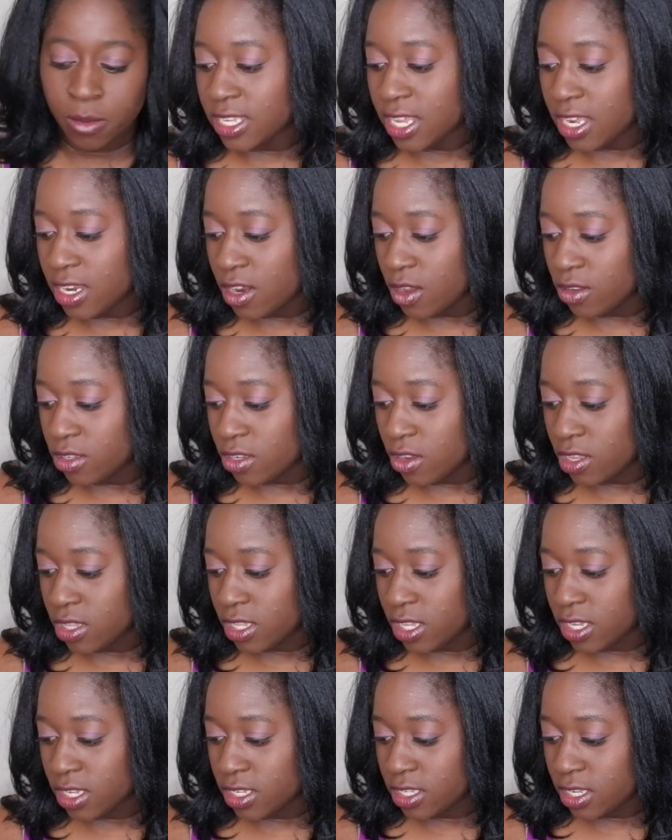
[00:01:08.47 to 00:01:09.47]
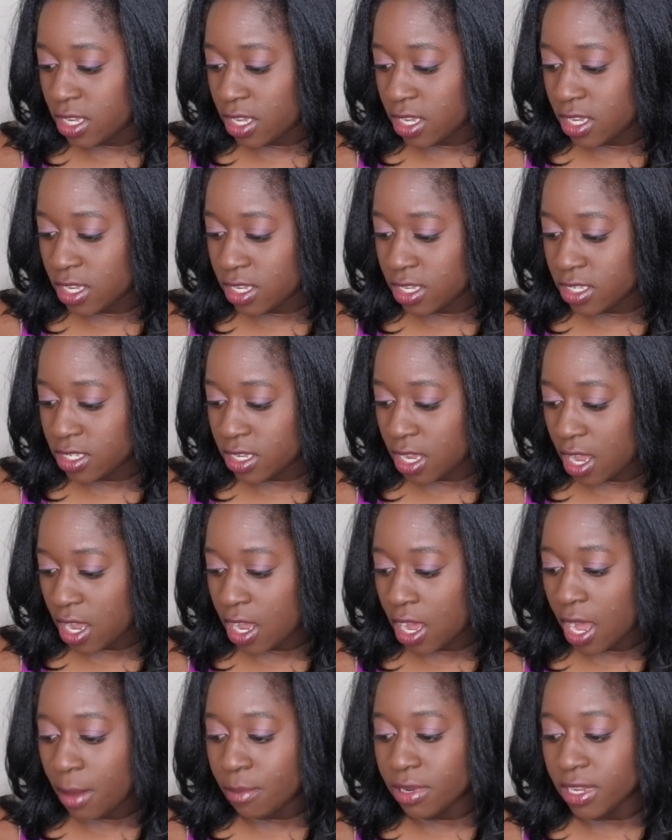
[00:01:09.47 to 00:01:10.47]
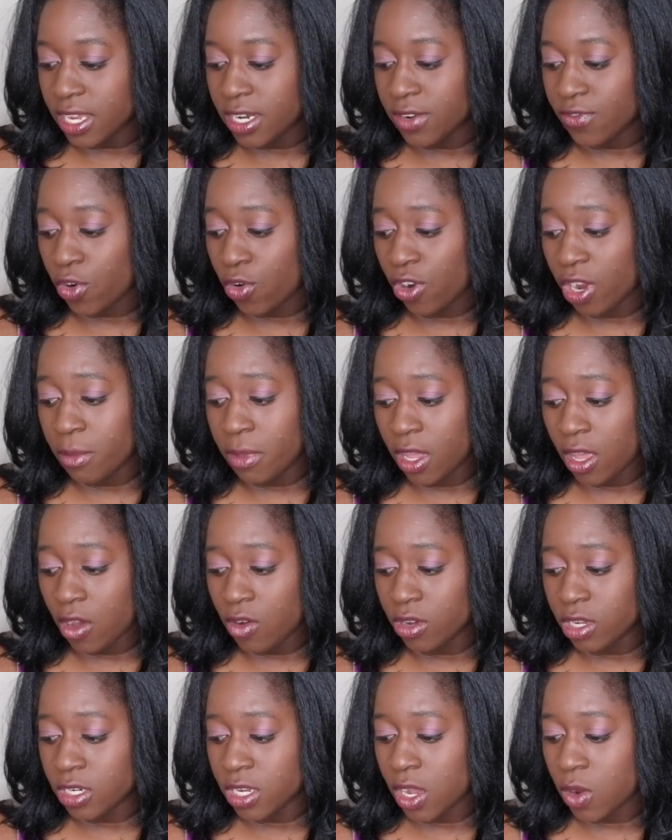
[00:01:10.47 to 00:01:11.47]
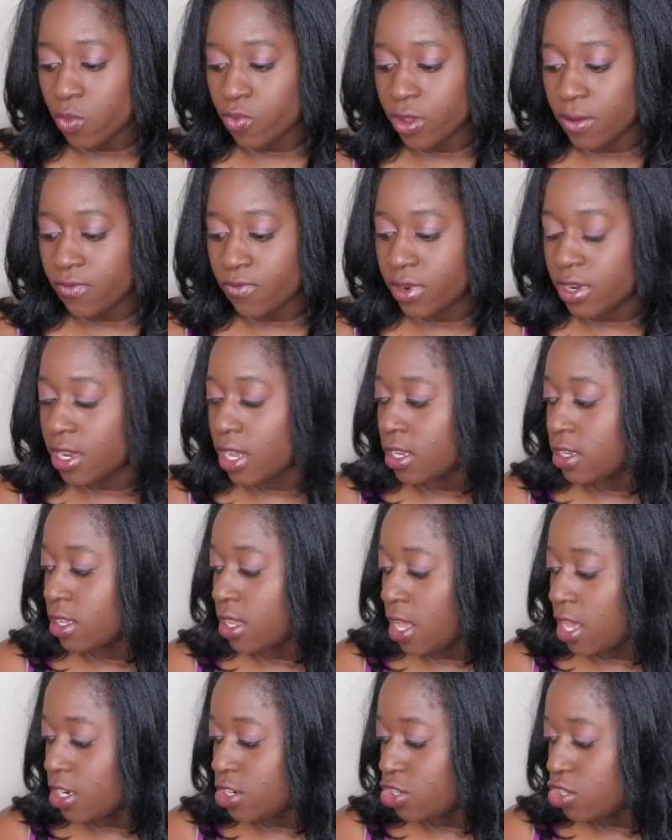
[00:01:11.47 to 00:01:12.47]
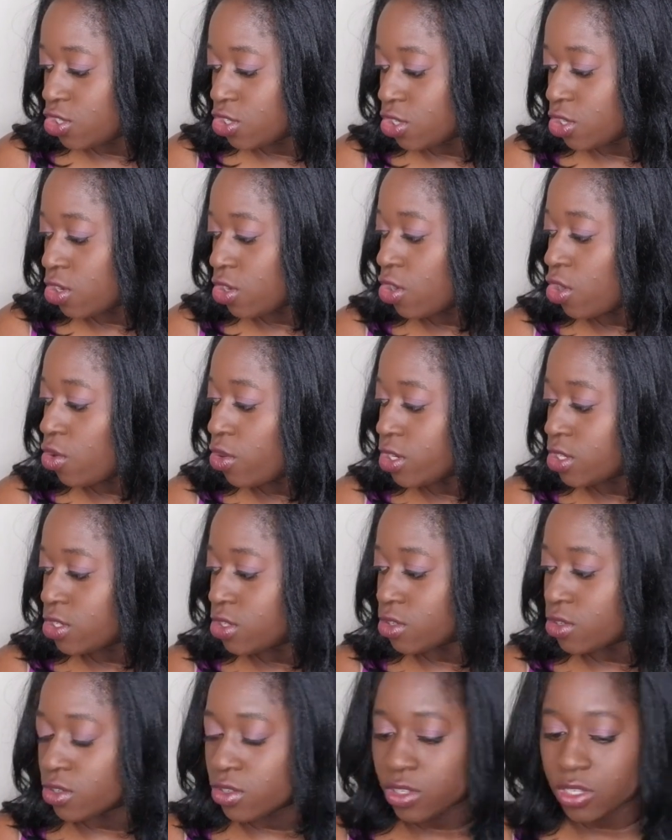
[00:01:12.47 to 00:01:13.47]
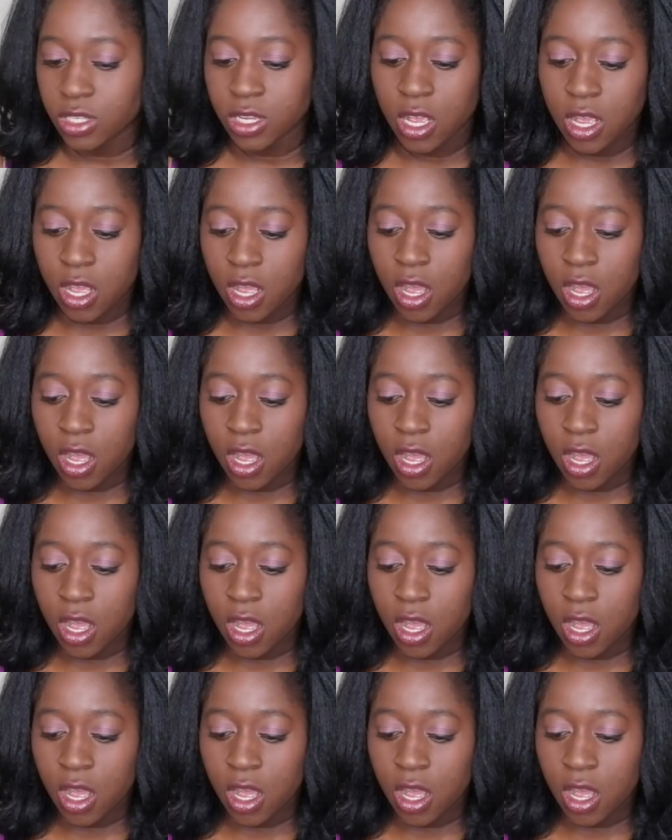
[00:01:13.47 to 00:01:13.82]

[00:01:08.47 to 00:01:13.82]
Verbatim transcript: Scent notes on this is uh, a blend of creamy coconut, whipped vanilla, and sugar crystals.